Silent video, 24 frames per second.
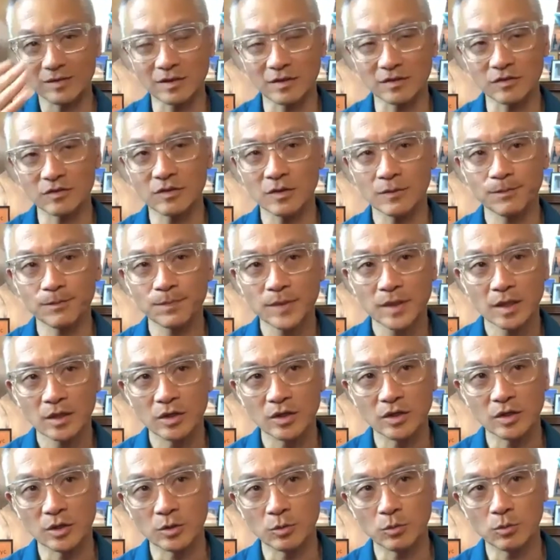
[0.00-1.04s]
this,
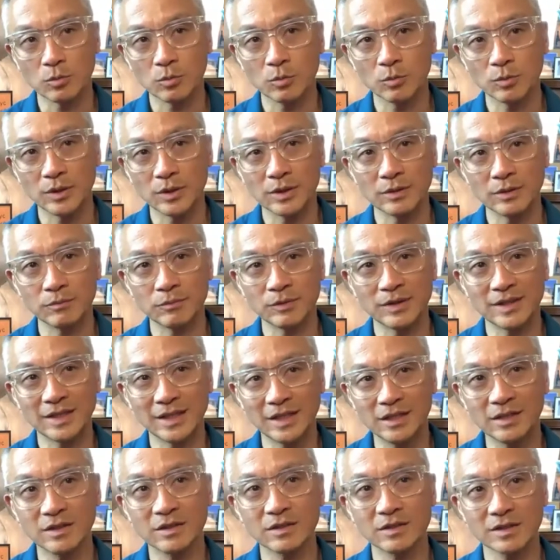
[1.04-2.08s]
we
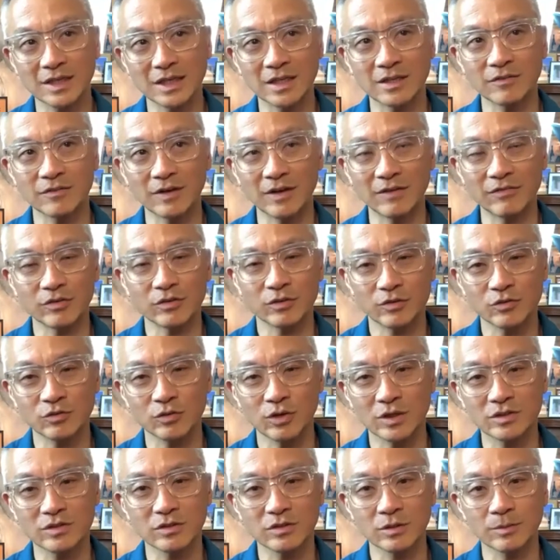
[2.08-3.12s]
then kind of have
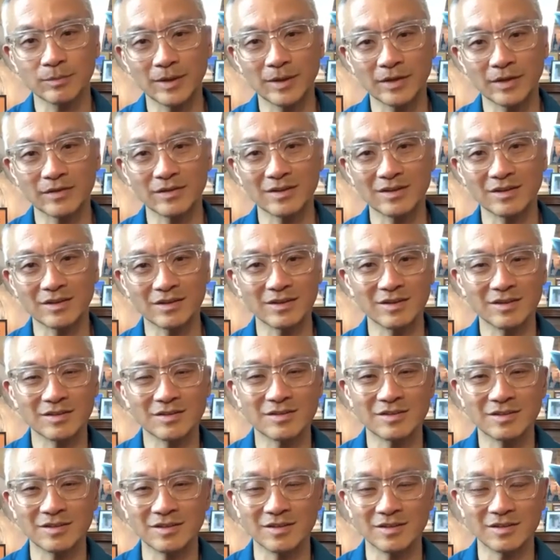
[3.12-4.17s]
constructed about
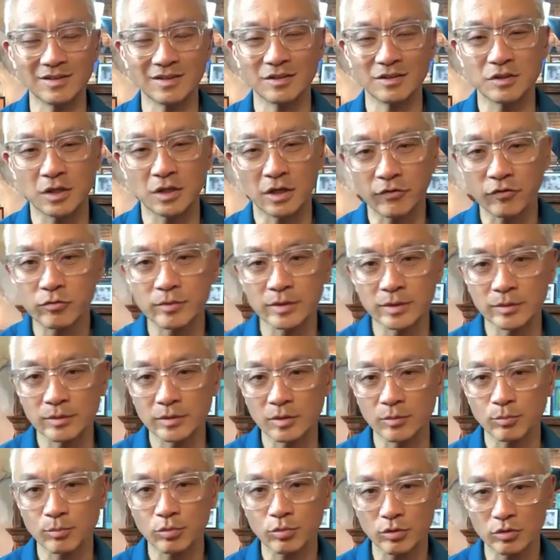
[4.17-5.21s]
a government
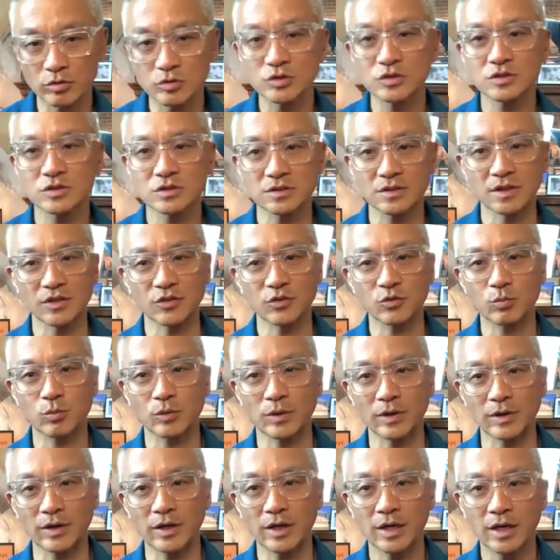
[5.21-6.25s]
approach to this,
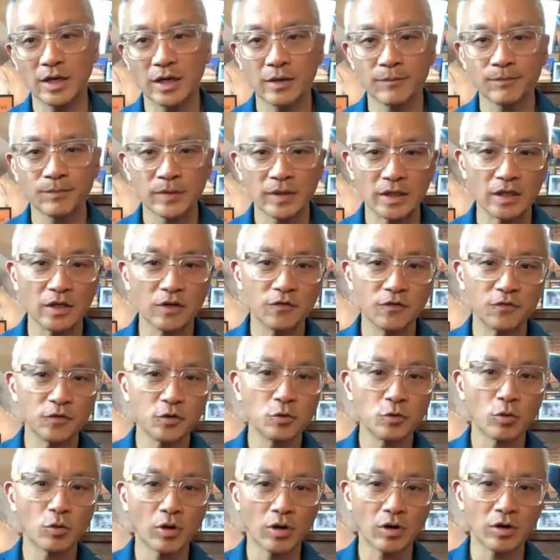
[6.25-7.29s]
where if
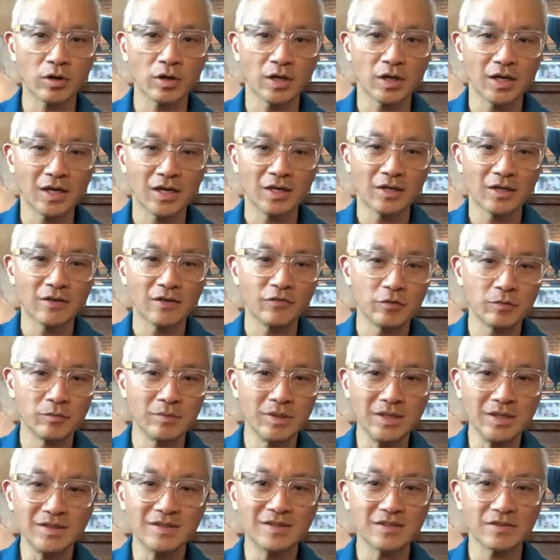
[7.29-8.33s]
you
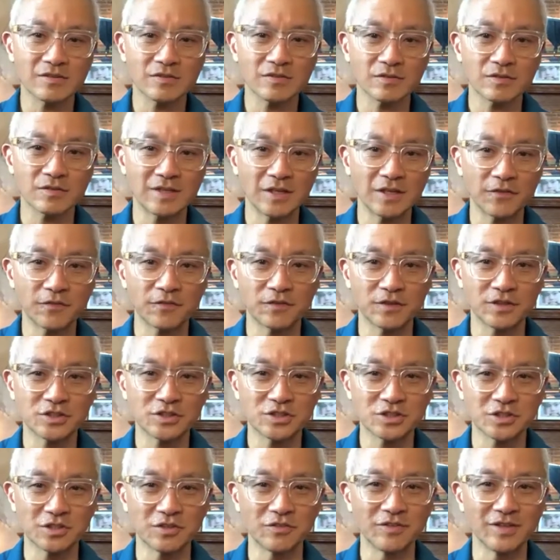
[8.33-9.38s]
meet this
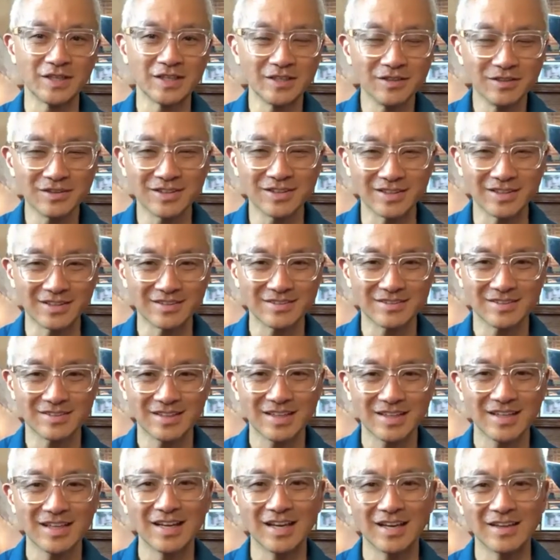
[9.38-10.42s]
definition of illness,
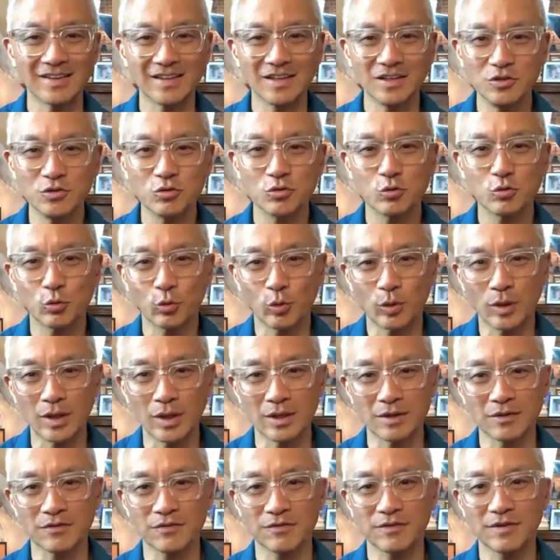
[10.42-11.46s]
and then you
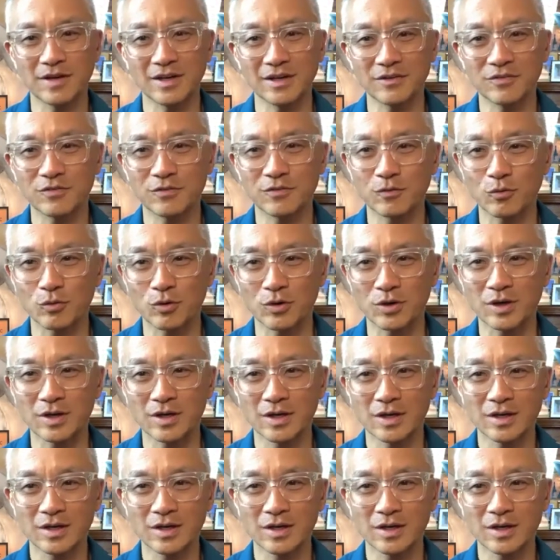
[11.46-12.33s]
qualify for